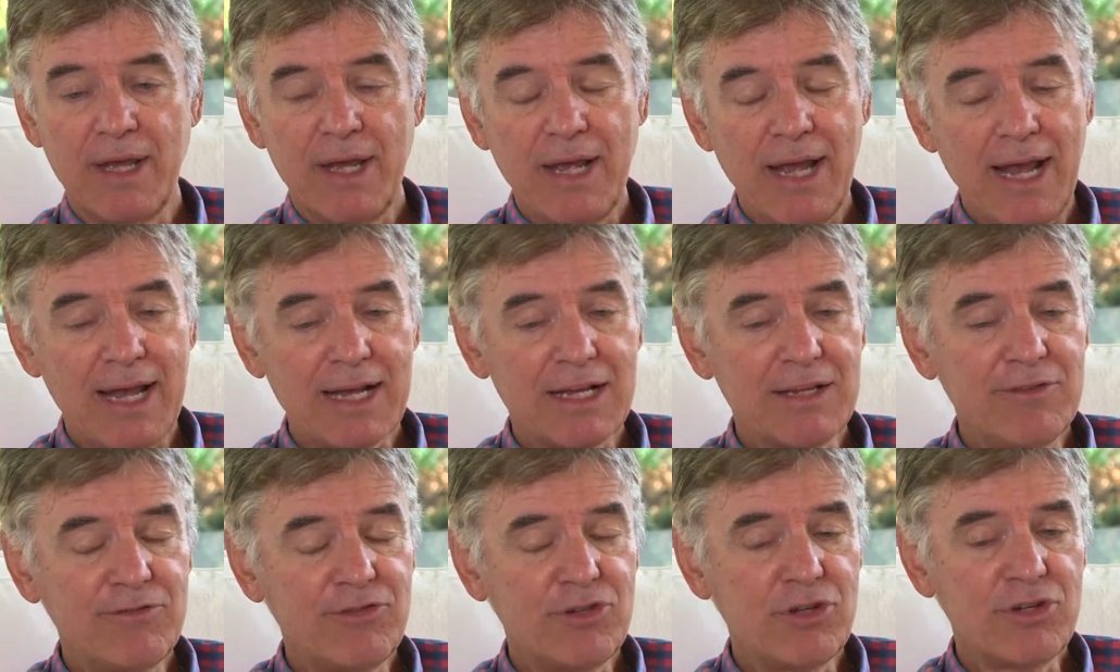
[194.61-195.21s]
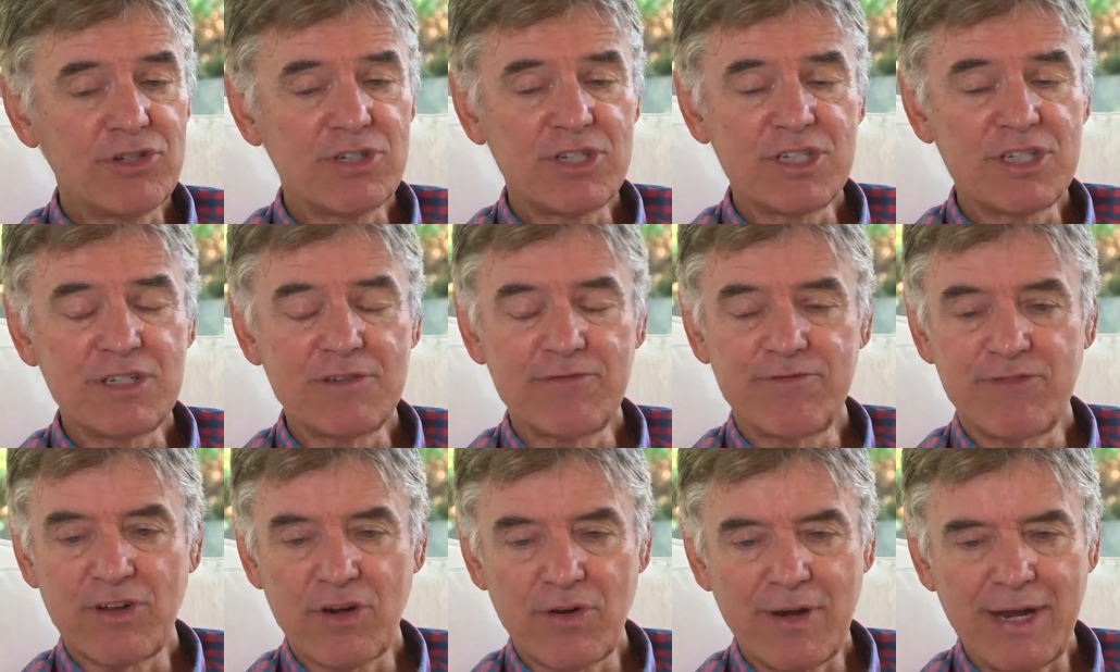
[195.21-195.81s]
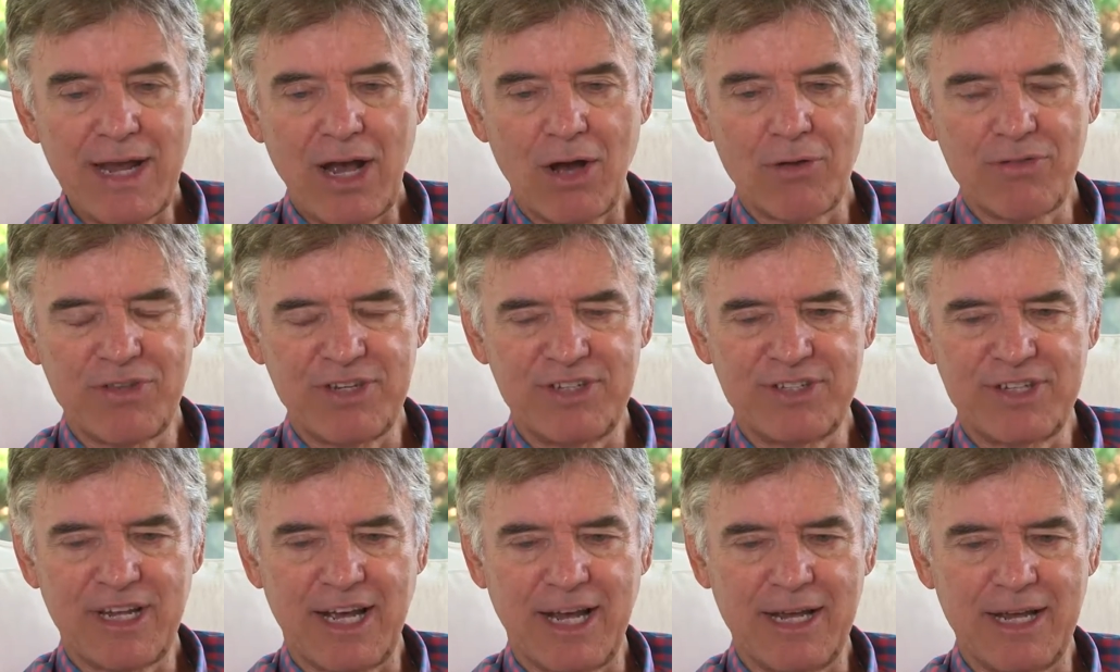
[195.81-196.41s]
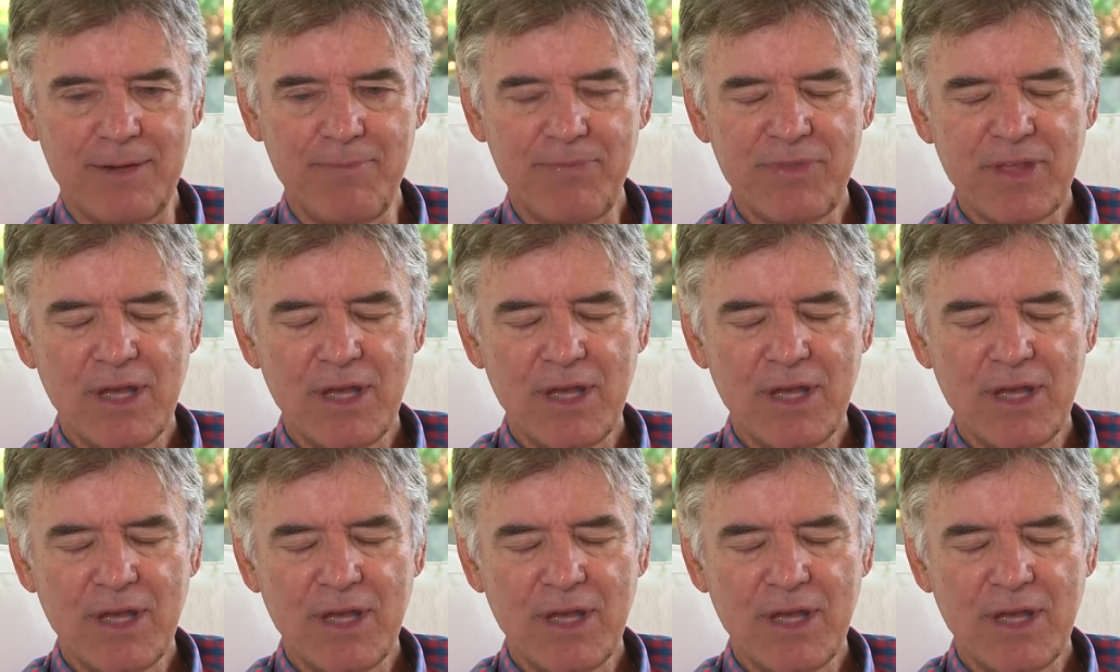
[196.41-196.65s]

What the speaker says: And confusion is a very healthy state.